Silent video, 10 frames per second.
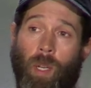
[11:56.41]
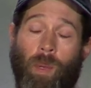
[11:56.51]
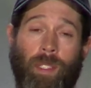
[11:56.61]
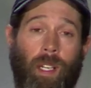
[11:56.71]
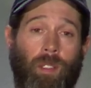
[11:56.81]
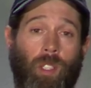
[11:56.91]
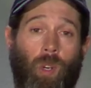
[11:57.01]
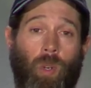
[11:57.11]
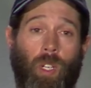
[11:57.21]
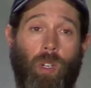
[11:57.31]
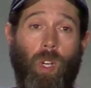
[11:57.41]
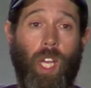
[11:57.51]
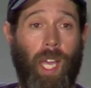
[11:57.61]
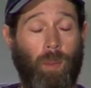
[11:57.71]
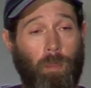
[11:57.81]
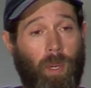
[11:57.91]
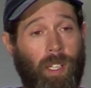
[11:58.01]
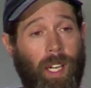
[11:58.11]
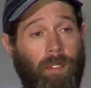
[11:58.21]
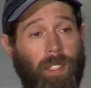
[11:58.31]
I went down to Gordo and we
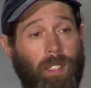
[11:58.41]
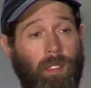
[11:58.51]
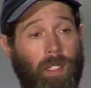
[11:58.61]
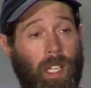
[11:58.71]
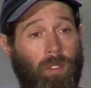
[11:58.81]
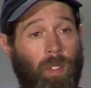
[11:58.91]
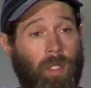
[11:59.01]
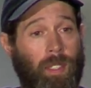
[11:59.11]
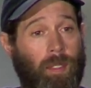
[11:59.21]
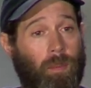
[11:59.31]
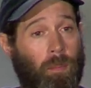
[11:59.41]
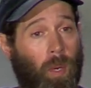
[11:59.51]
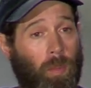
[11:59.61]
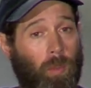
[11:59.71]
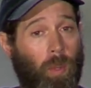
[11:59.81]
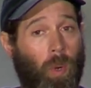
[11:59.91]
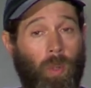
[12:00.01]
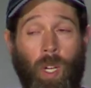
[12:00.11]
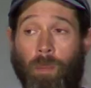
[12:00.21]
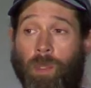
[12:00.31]
printed every single day from the moment we
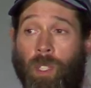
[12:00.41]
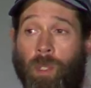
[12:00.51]
woke up to the